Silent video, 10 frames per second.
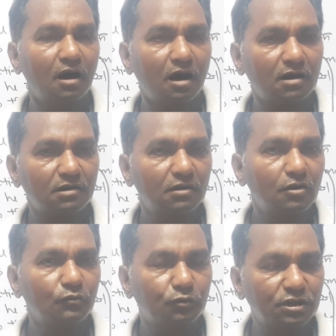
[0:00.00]
or
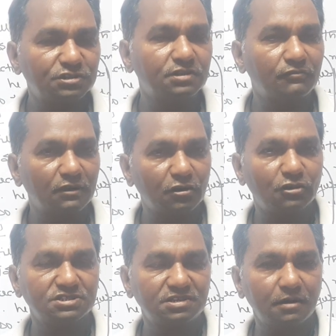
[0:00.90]
what is the
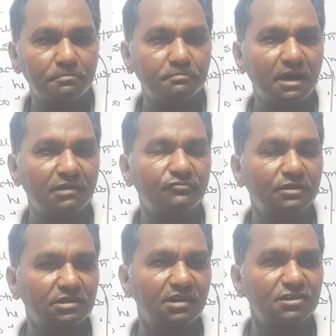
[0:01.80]
velocity of man
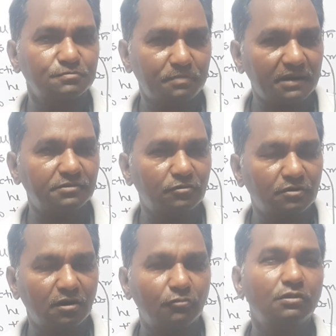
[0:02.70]
with respect to
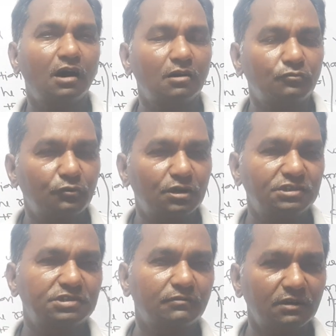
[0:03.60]
ground or what
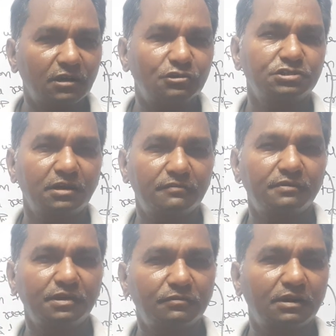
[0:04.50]
is the velocity of
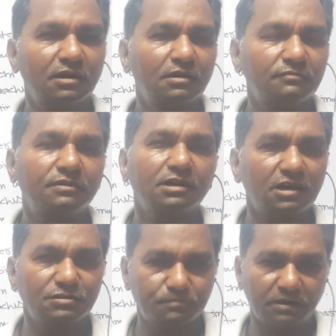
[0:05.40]
river with
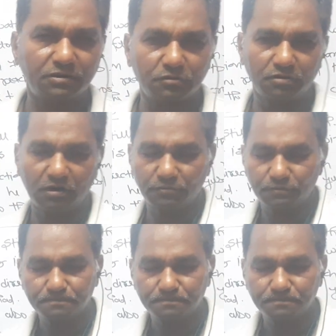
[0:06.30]
respect to ground.